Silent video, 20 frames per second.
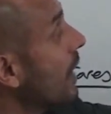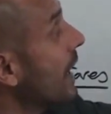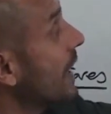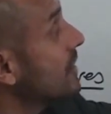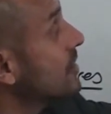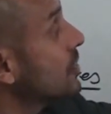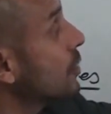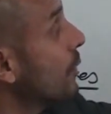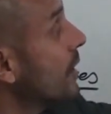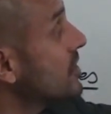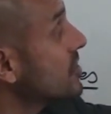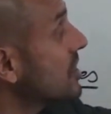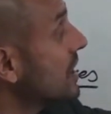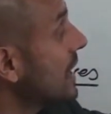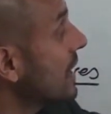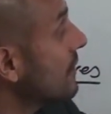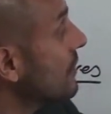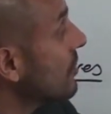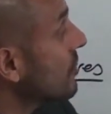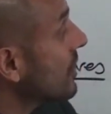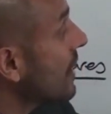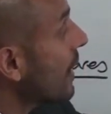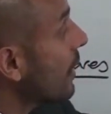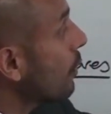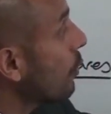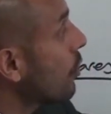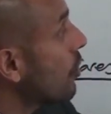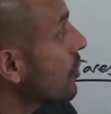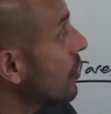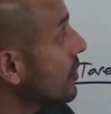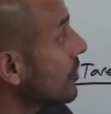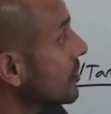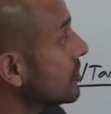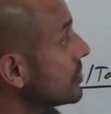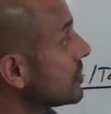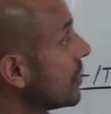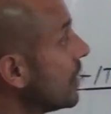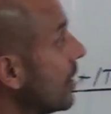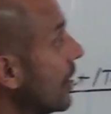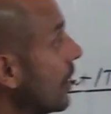into which the 11th hour
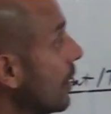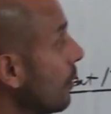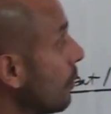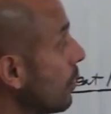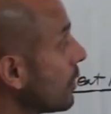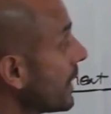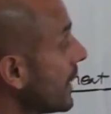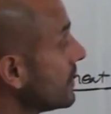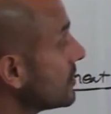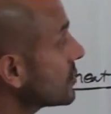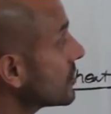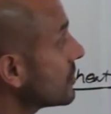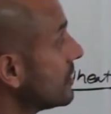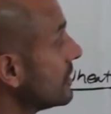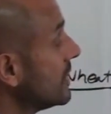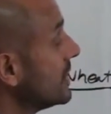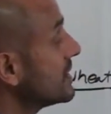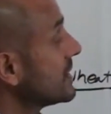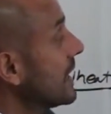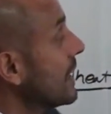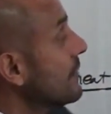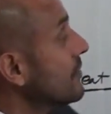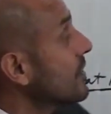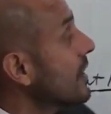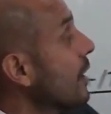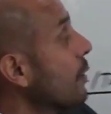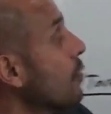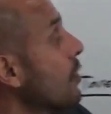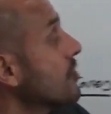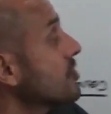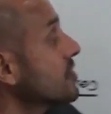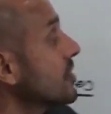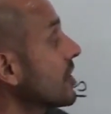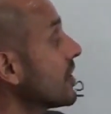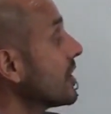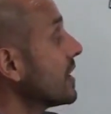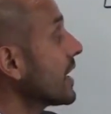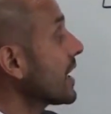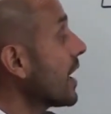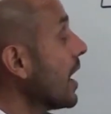workers will enter. And these 11th hour workers that are
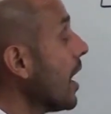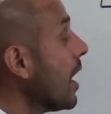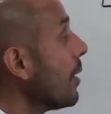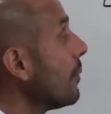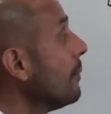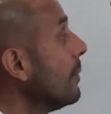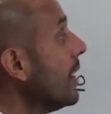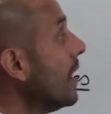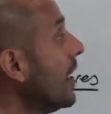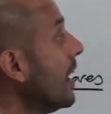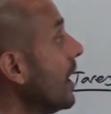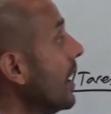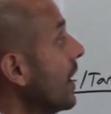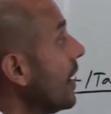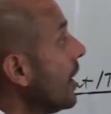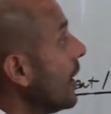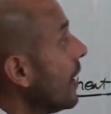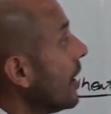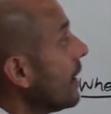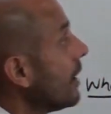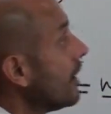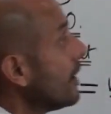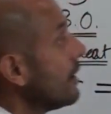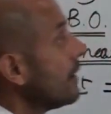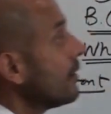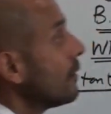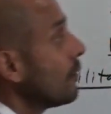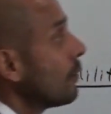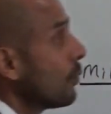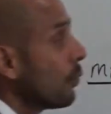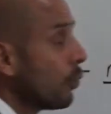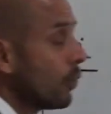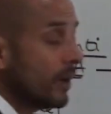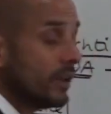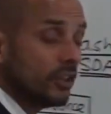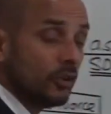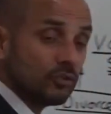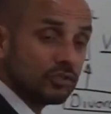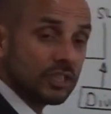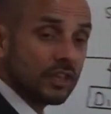going to come, we
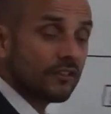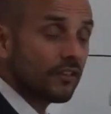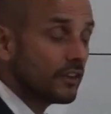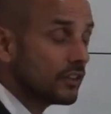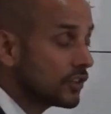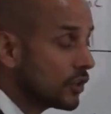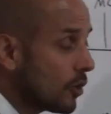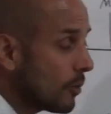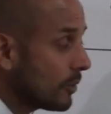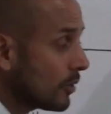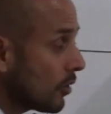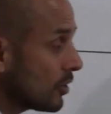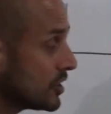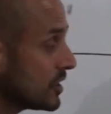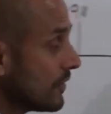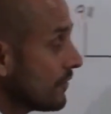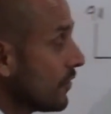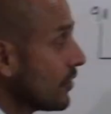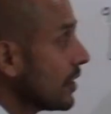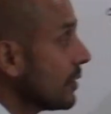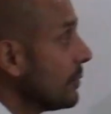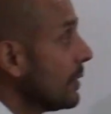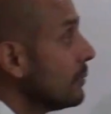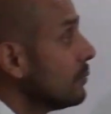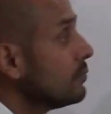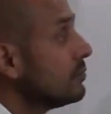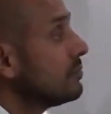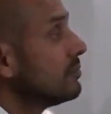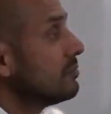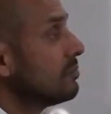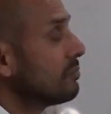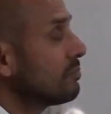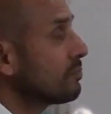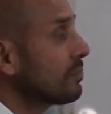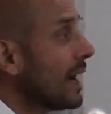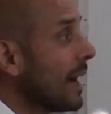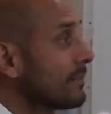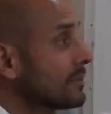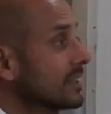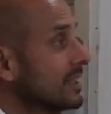use different terminology for them. And
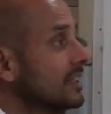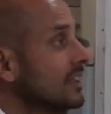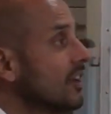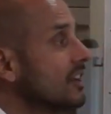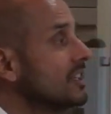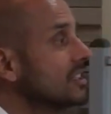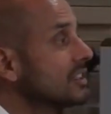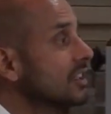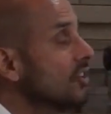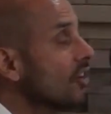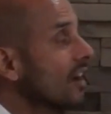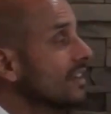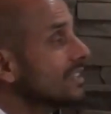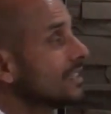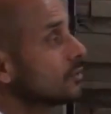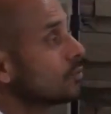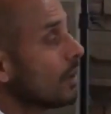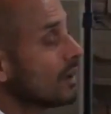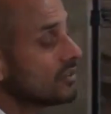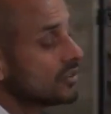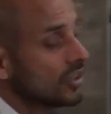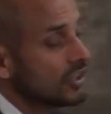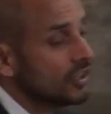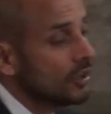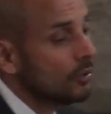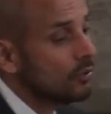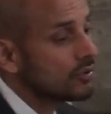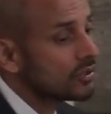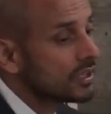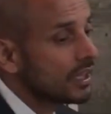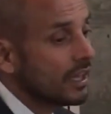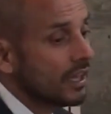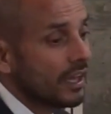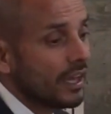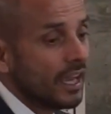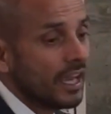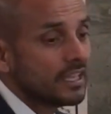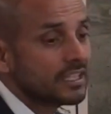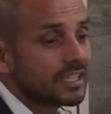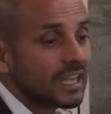perhaps the nicest one to use
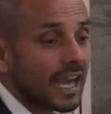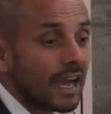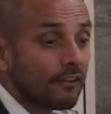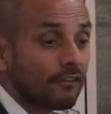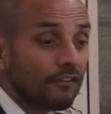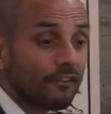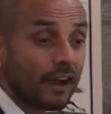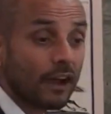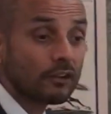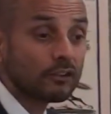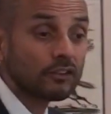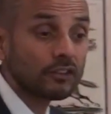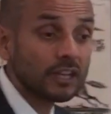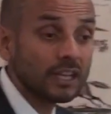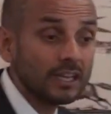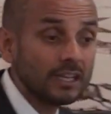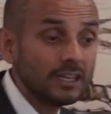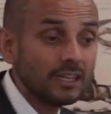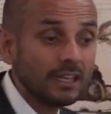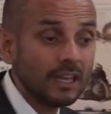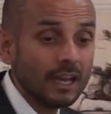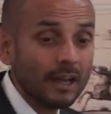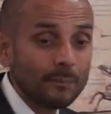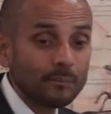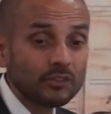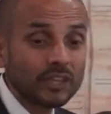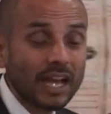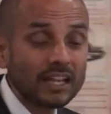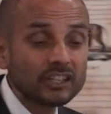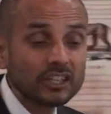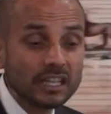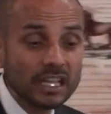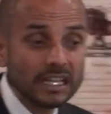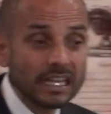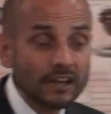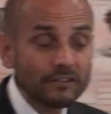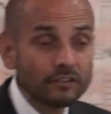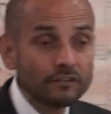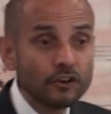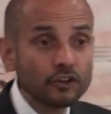is down found in Daniel
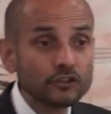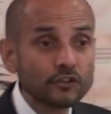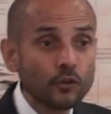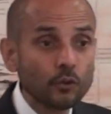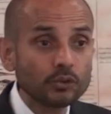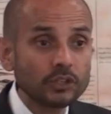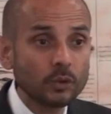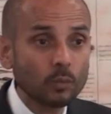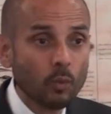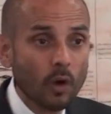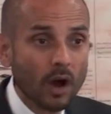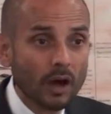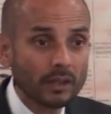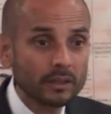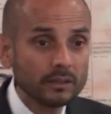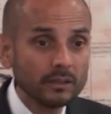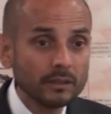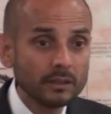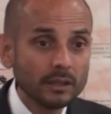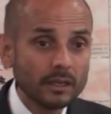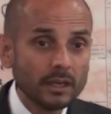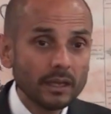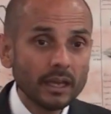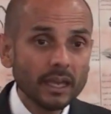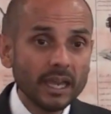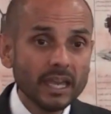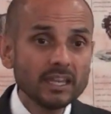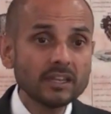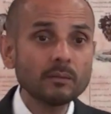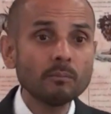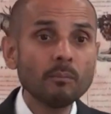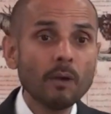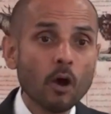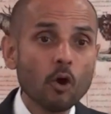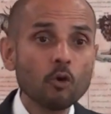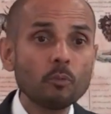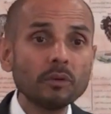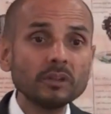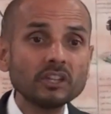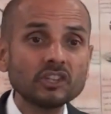11 verse 41, Edom,
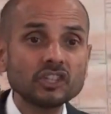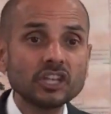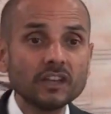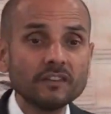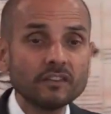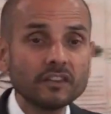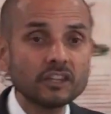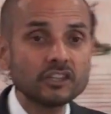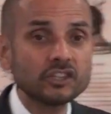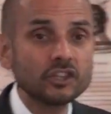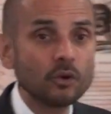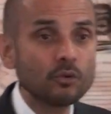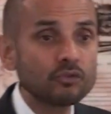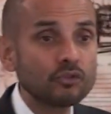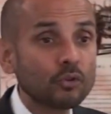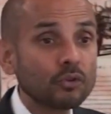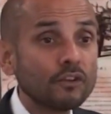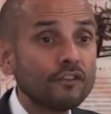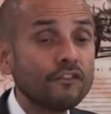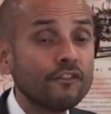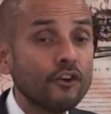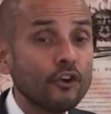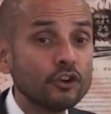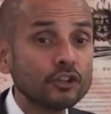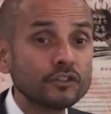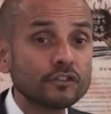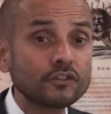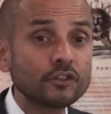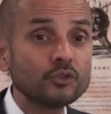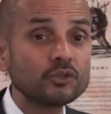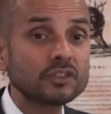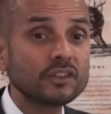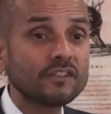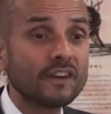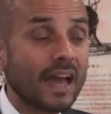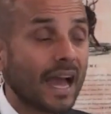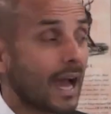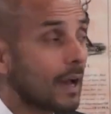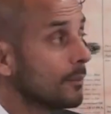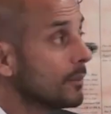Moab, and the chief of the children, or the first fruits of
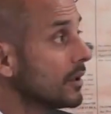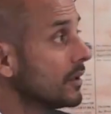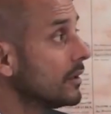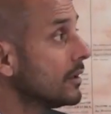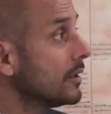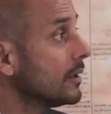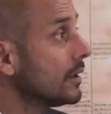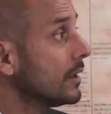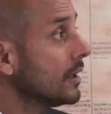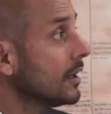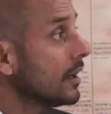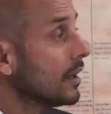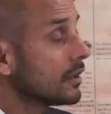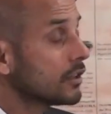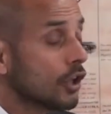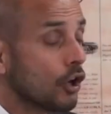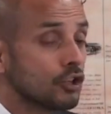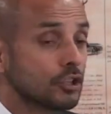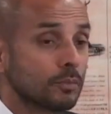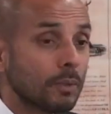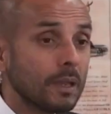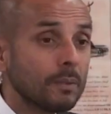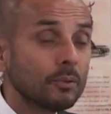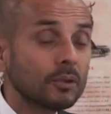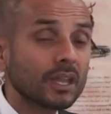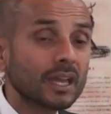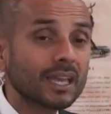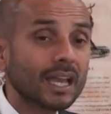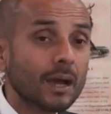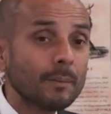Ammon. Those people that